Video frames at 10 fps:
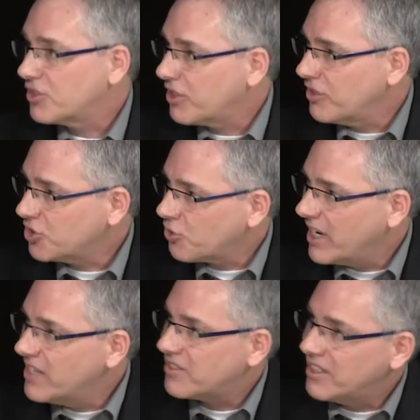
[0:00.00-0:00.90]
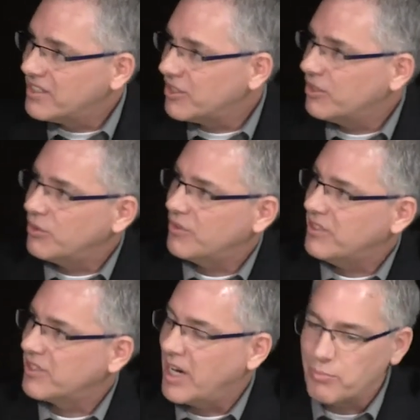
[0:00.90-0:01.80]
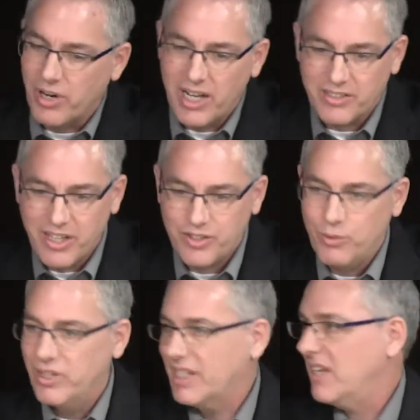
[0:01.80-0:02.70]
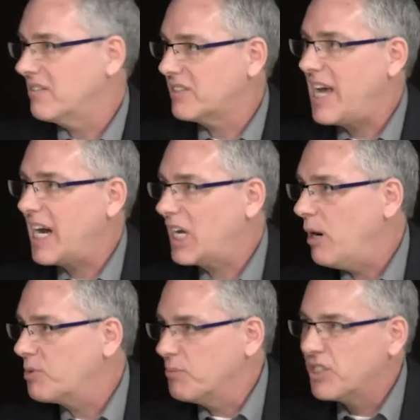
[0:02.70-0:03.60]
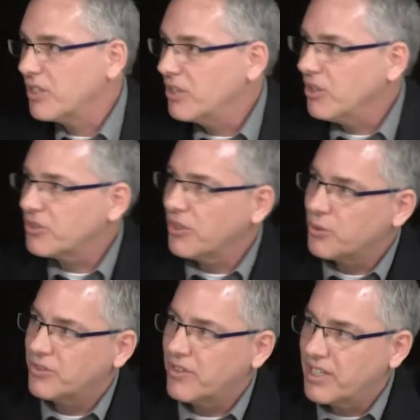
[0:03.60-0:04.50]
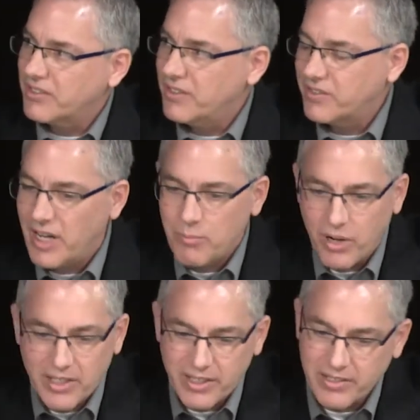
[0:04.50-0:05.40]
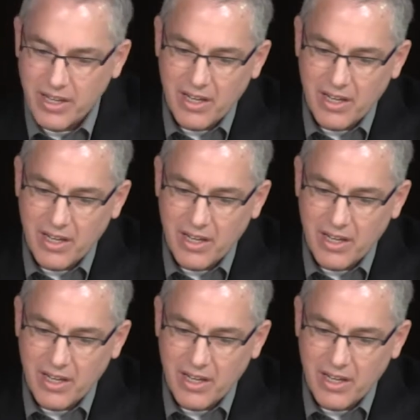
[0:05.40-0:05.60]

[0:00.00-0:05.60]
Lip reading: constraints into the design process, you want to get stack-ups, materials, all sorts of things in the design process.